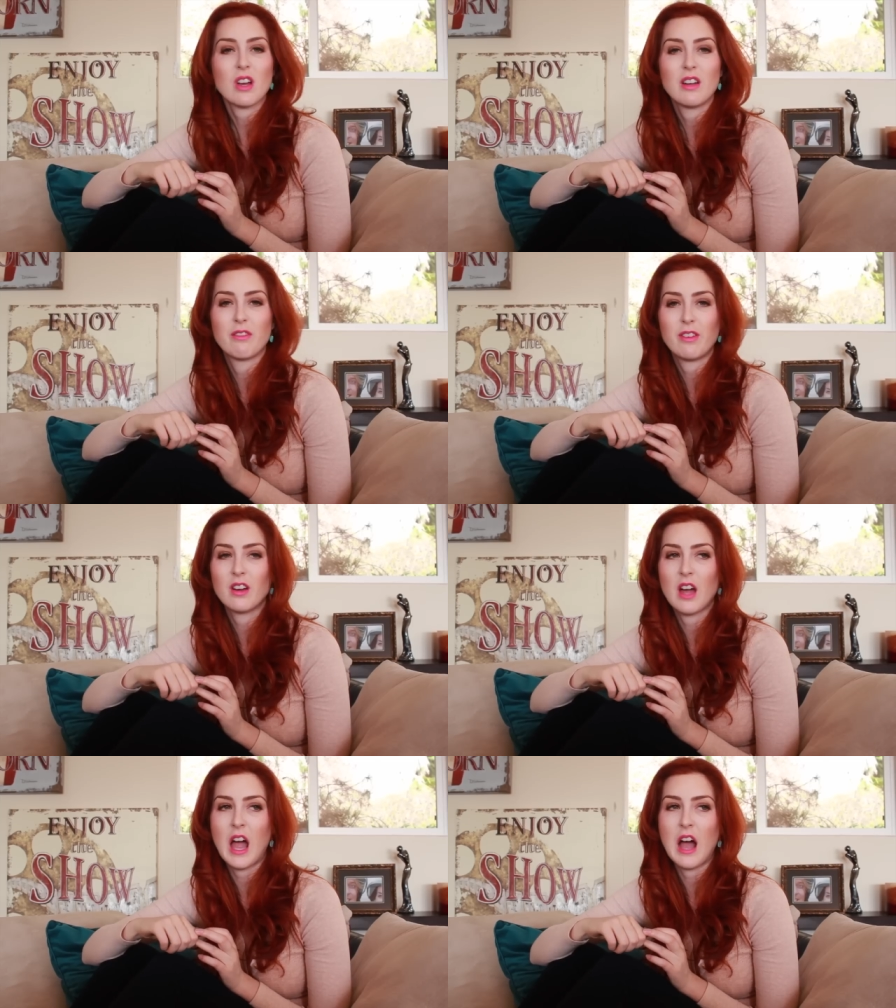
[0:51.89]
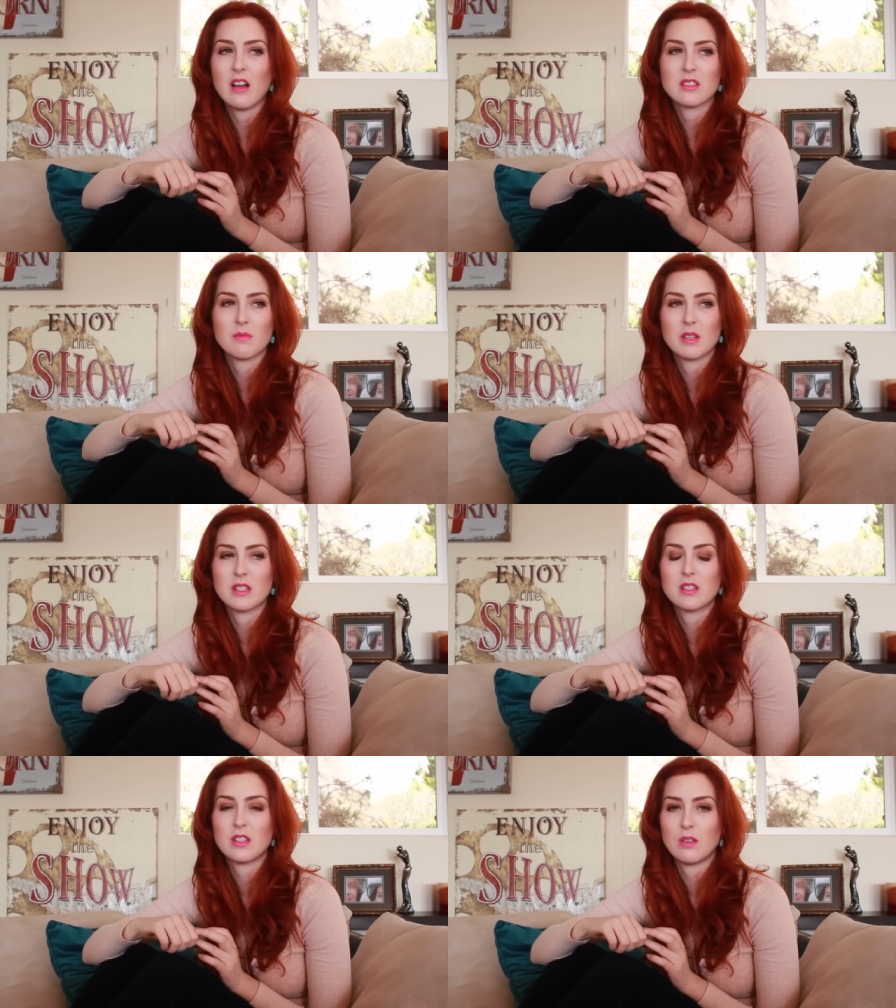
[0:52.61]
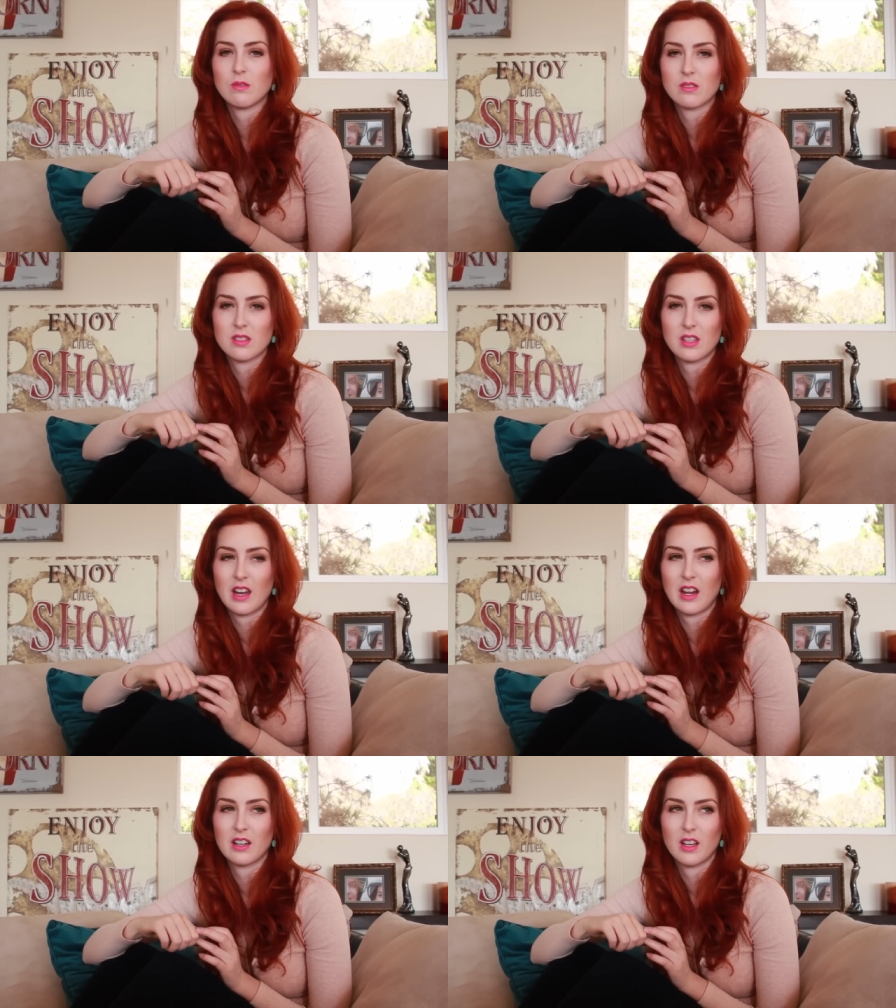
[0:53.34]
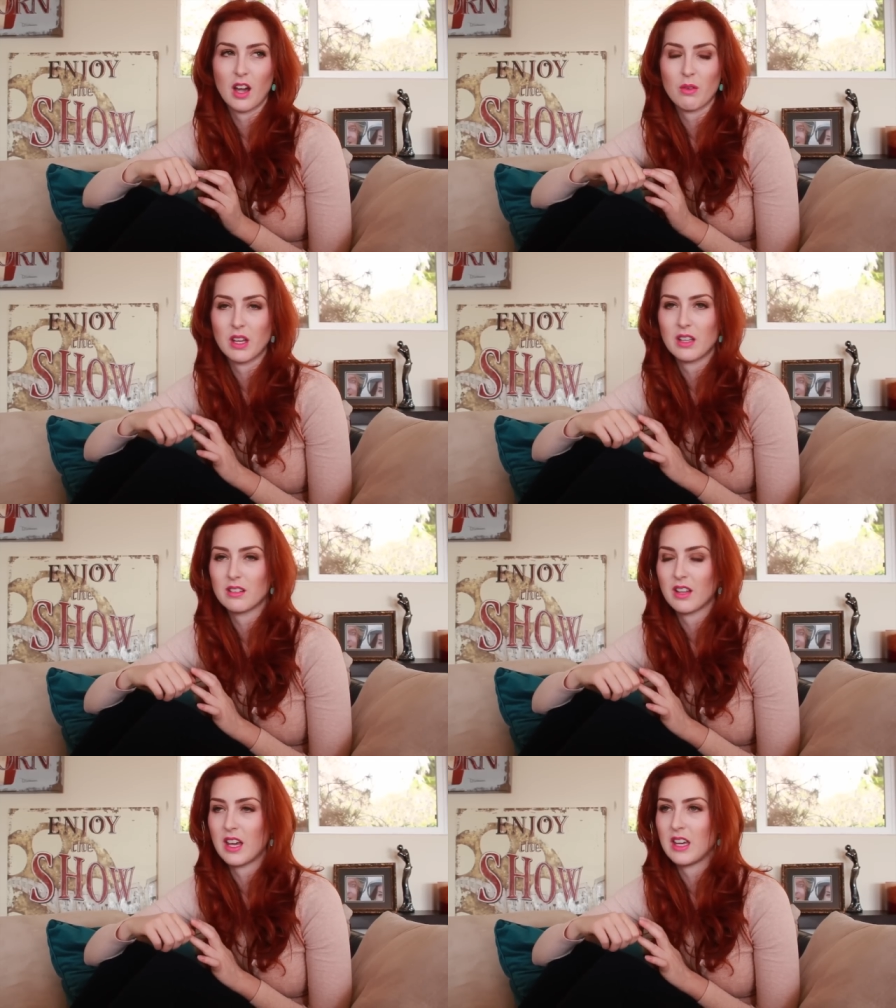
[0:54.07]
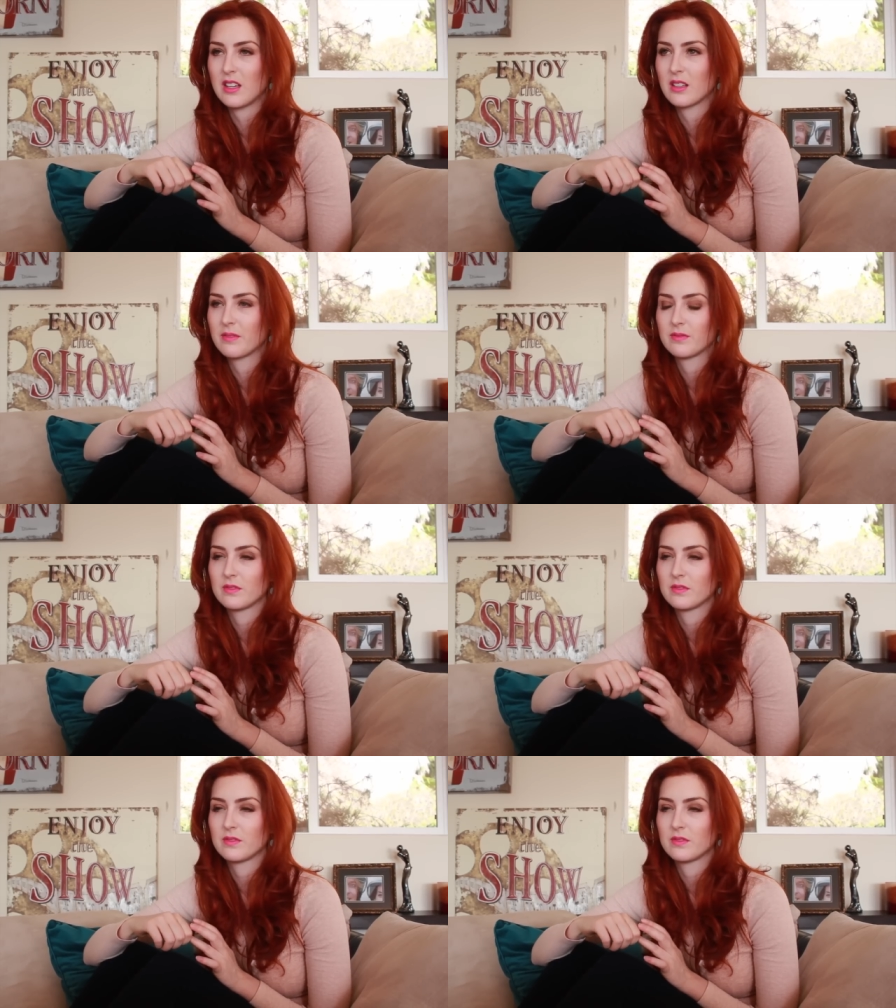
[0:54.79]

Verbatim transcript: try to figure out some excuse to get out of going, like